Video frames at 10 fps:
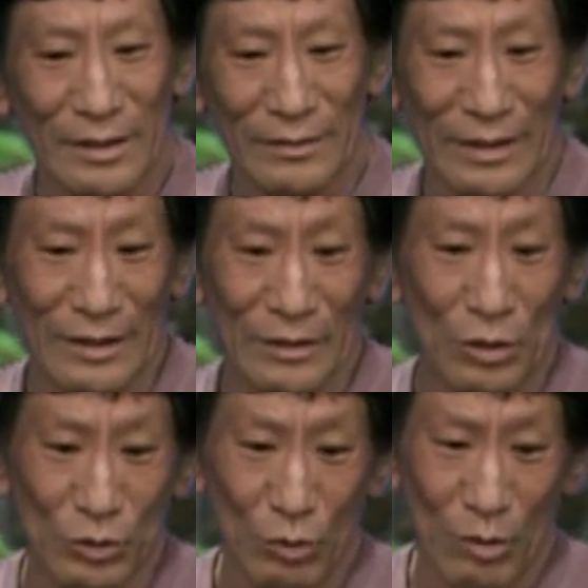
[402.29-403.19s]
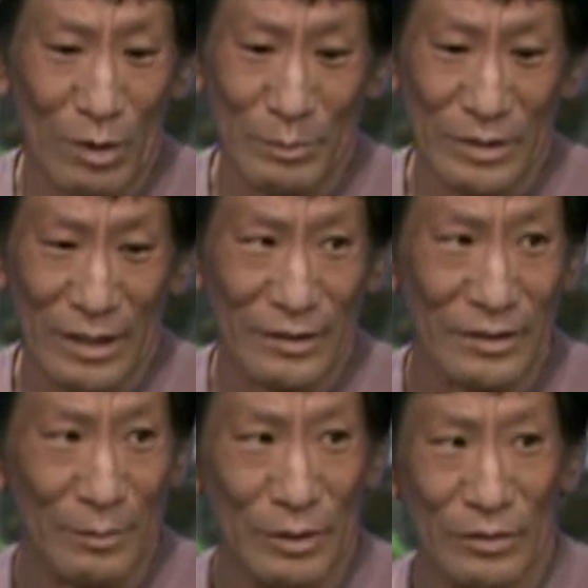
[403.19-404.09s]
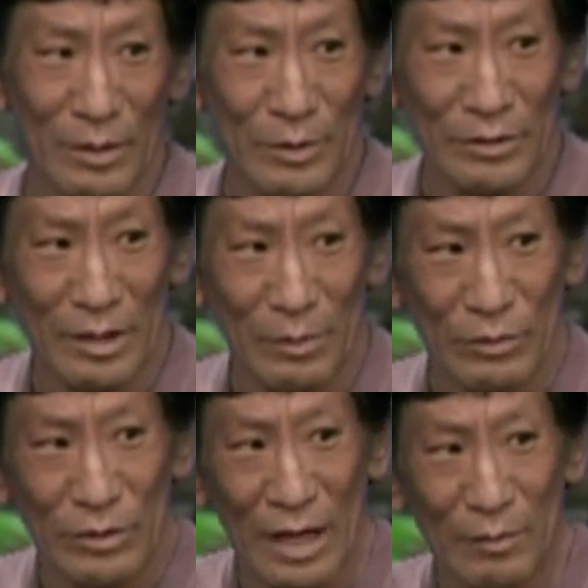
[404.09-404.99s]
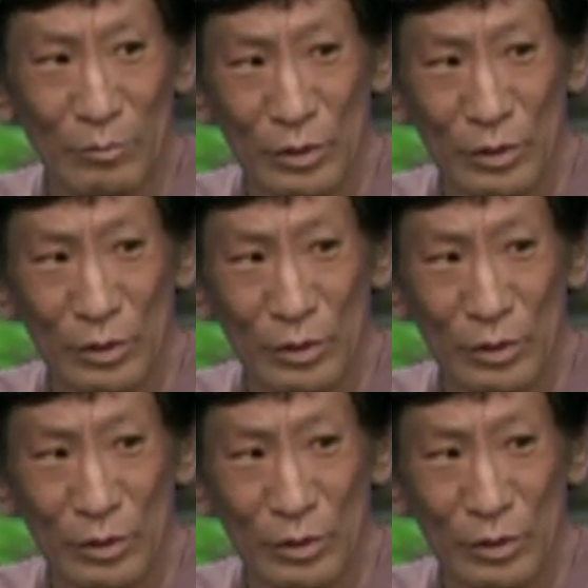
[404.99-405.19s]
and they can go to our website w w w dot